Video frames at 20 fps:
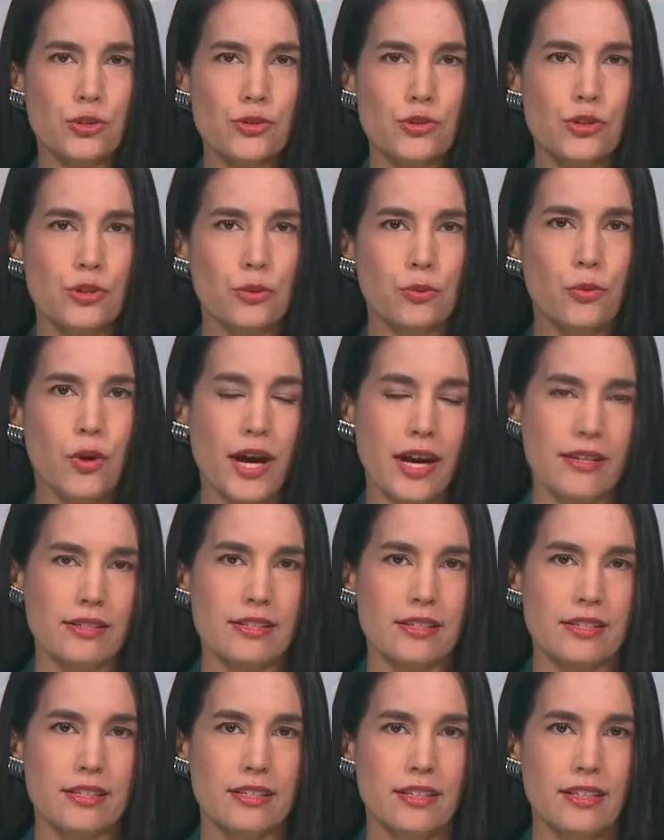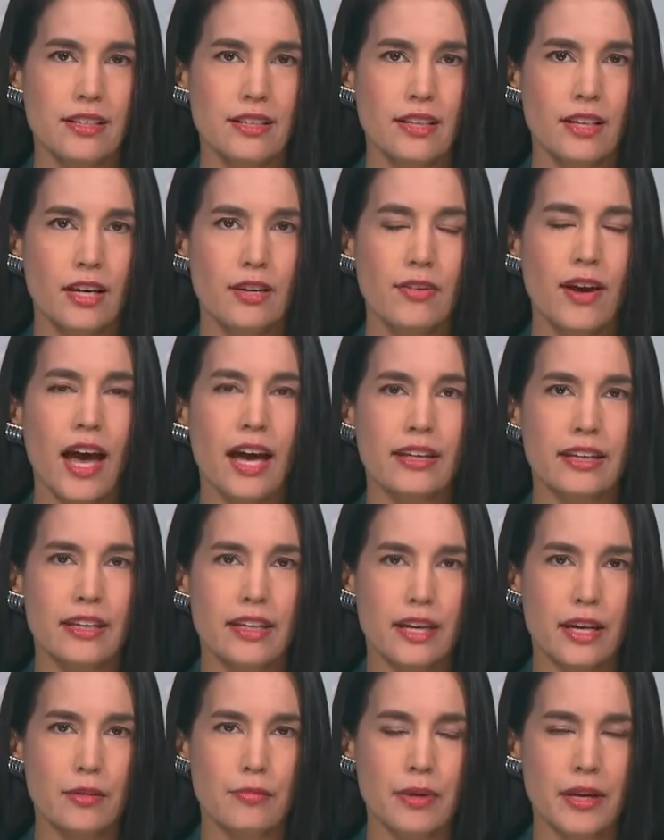accused the West of
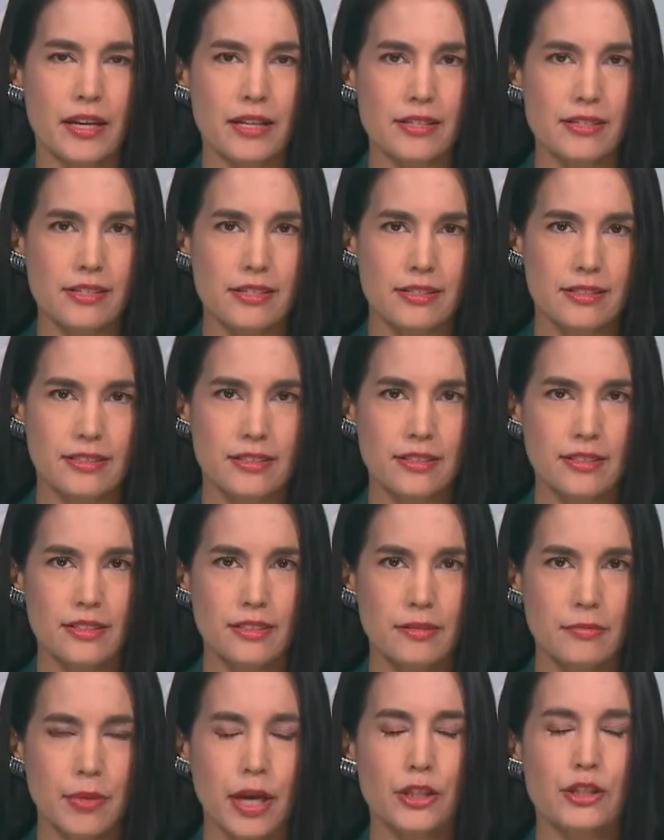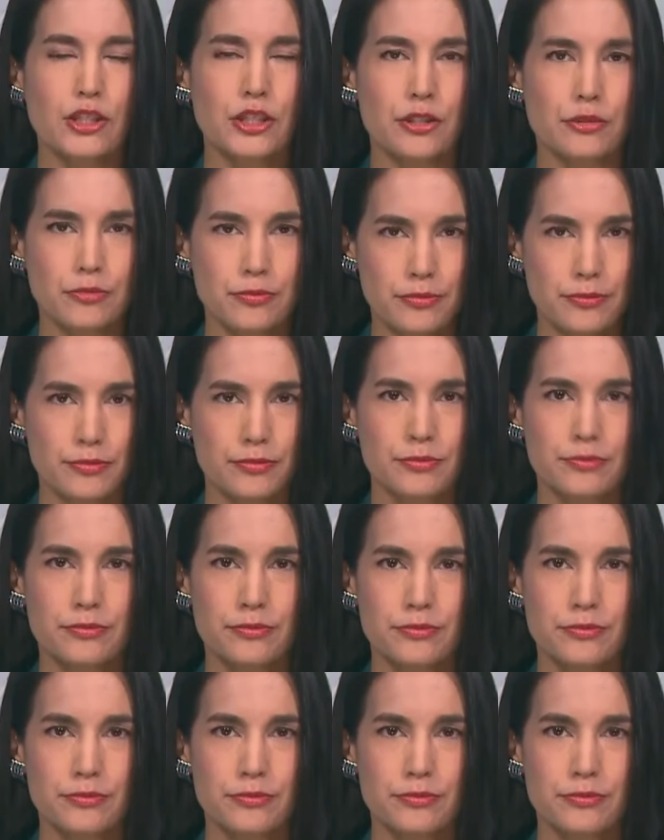hacking campaigns. Back to you.